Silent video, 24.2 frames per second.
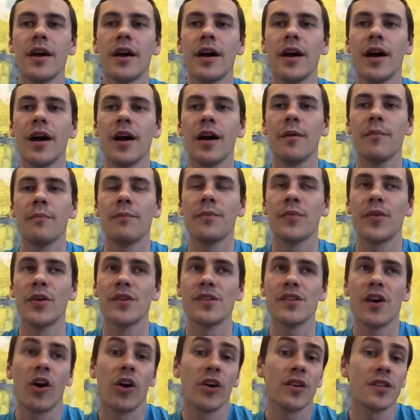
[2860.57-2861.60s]
There
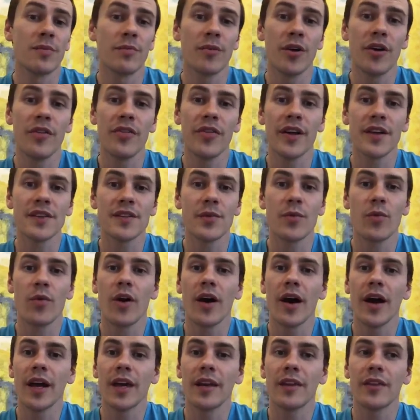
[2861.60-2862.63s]
are some good things in
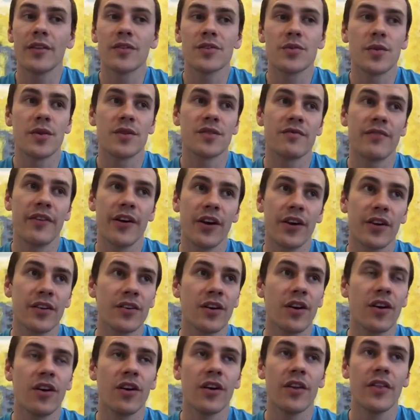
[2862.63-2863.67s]
wine. There's
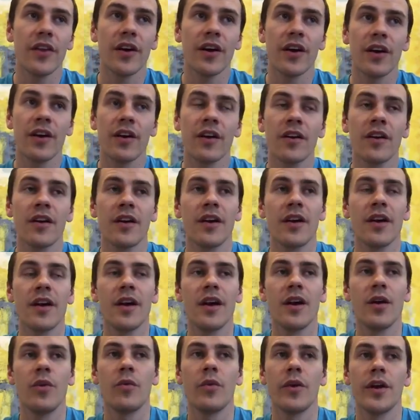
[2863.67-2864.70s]
resveratrol in there,
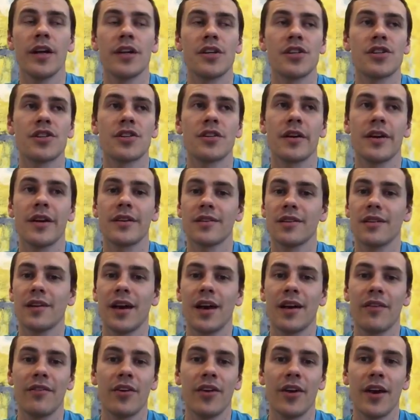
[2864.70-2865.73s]
which has a
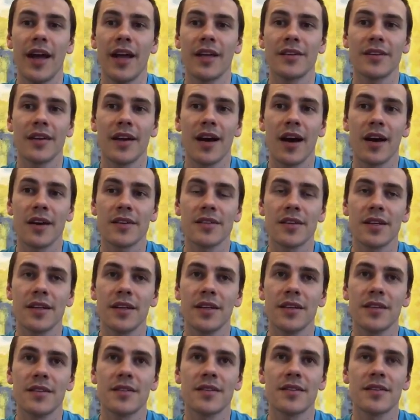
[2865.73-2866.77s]
lot of good
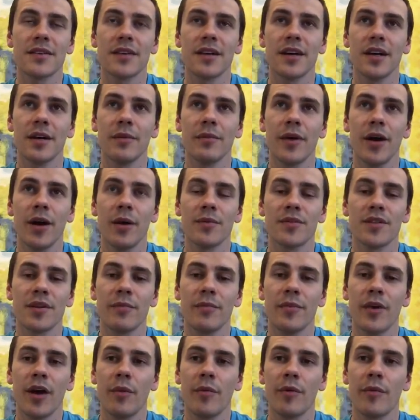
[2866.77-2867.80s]
antioxidants, helps to
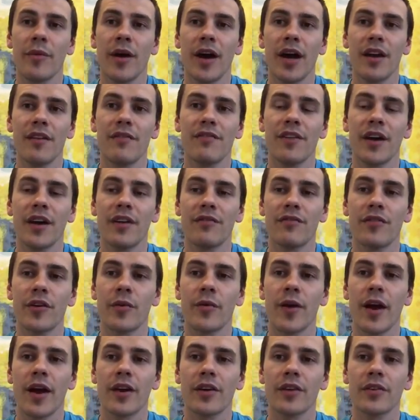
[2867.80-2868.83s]
help your body fight free
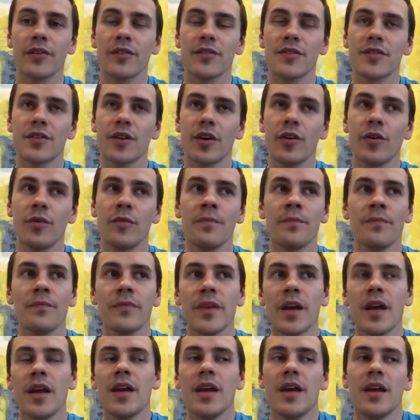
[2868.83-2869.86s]
radicals. So,
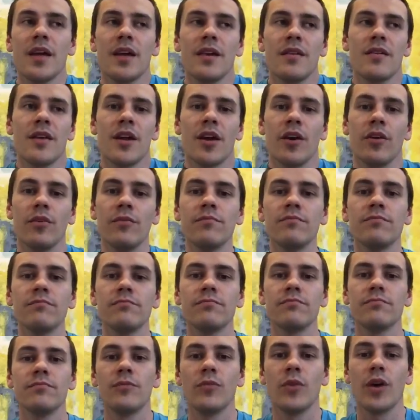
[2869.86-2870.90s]

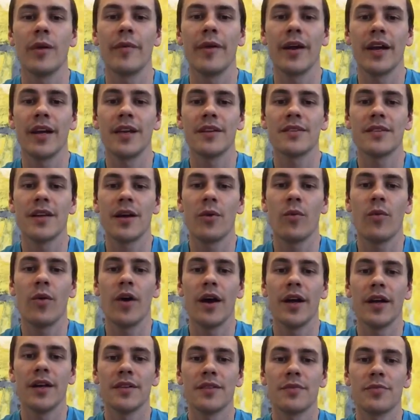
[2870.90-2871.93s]
what am I going to say?
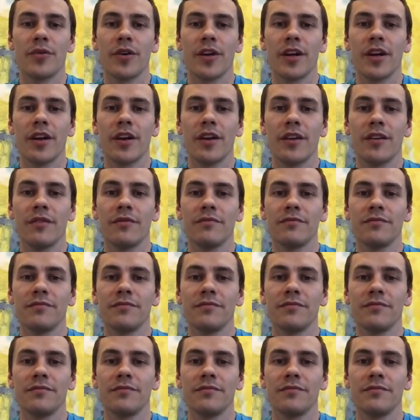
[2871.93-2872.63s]
Wine is pretty good.